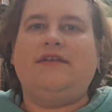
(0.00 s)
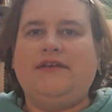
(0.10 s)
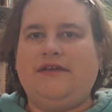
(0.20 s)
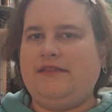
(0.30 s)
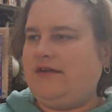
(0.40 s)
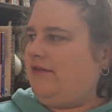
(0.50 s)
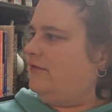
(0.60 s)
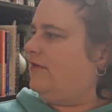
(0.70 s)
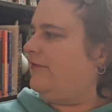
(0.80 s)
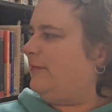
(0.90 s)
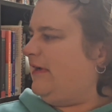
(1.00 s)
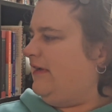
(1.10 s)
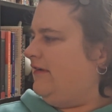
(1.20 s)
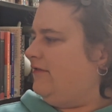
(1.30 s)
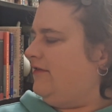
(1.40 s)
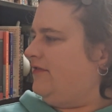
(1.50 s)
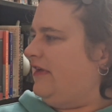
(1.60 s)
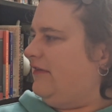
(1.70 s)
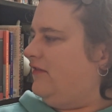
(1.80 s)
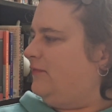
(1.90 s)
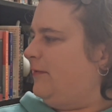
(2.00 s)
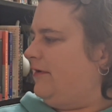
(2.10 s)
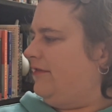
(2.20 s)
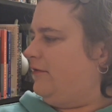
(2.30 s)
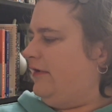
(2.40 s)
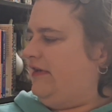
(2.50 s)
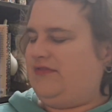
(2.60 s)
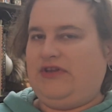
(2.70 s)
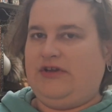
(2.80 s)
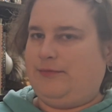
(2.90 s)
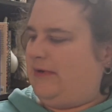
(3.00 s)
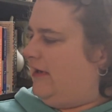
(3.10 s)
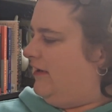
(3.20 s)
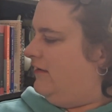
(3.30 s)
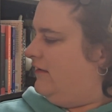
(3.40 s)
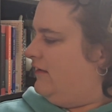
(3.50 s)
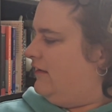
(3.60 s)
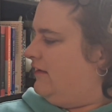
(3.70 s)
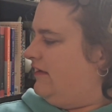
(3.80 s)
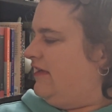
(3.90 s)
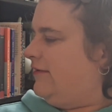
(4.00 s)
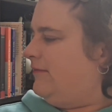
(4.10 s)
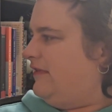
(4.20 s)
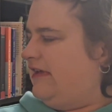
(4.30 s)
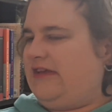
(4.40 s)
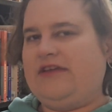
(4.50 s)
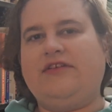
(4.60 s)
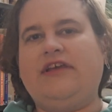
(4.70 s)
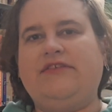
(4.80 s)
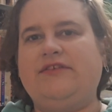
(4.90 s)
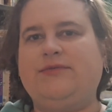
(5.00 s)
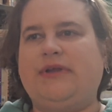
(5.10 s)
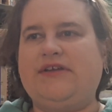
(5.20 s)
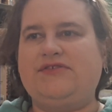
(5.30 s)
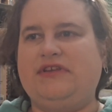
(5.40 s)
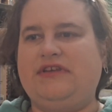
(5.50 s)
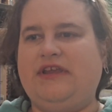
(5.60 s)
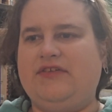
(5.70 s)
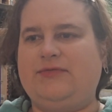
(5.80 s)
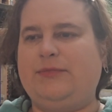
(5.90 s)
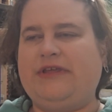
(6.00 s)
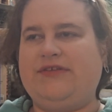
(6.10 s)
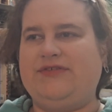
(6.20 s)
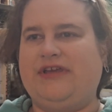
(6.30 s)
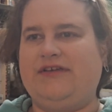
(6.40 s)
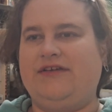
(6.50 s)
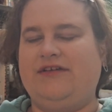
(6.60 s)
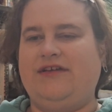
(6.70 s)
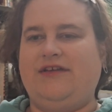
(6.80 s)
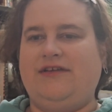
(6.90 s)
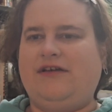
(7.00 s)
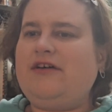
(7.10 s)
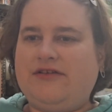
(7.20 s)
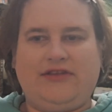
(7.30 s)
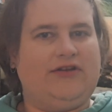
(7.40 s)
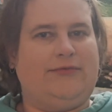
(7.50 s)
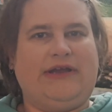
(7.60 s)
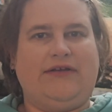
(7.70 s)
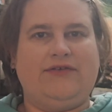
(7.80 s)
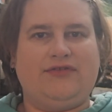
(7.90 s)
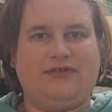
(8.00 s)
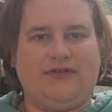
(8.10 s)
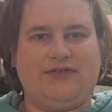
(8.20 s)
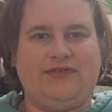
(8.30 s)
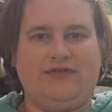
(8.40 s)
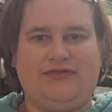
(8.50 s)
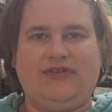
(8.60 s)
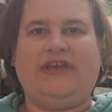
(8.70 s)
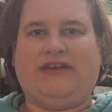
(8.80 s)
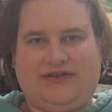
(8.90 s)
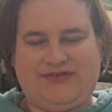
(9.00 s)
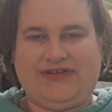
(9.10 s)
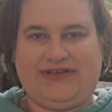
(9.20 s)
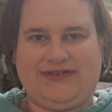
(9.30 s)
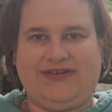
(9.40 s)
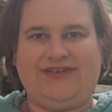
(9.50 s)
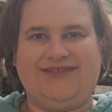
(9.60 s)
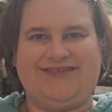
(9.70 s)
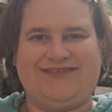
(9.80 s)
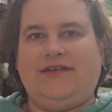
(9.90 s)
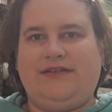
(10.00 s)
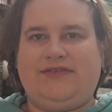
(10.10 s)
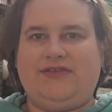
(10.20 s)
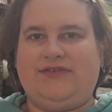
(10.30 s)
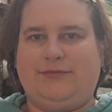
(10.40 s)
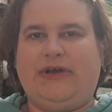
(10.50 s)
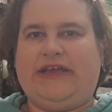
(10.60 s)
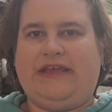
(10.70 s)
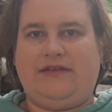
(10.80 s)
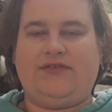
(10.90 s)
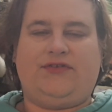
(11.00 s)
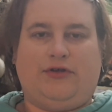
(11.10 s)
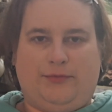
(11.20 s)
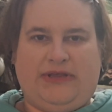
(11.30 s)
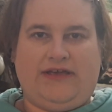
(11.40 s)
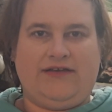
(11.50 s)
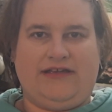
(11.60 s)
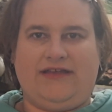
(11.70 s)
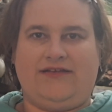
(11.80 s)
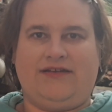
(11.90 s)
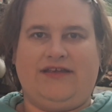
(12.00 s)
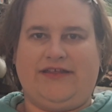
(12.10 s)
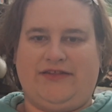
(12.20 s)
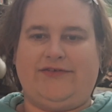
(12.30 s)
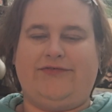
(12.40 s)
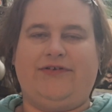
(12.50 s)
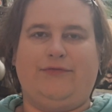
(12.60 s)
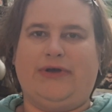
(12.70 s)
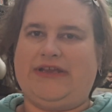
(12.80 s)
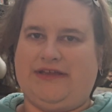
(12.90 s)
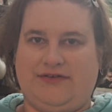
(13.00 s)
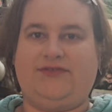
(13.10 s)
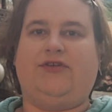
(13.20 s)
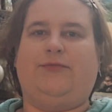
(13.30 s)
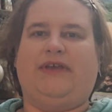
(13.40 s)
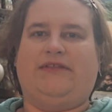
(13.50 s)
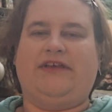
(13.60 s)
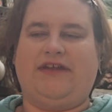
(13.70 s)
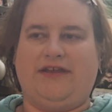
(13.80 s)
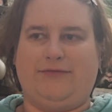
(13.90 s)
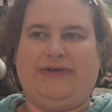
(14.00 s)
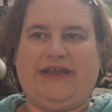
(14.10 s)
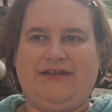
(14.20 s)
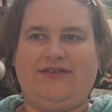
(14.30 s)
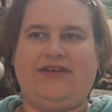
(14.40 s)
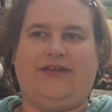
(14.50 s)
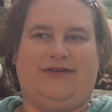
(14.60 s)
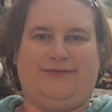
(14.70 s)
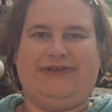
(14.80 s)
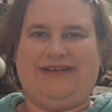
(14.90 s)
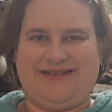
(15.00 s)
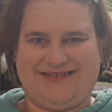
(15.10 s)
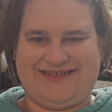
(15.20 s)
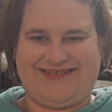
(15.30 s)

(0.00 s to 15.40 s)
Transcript: And another one of my interest, this book, The Grace Year by Kim Liggett. This one actually takes place all year round, so it suits any season. This is YA dystopia, and I love YA dystopia a lot. I write it, I read it. The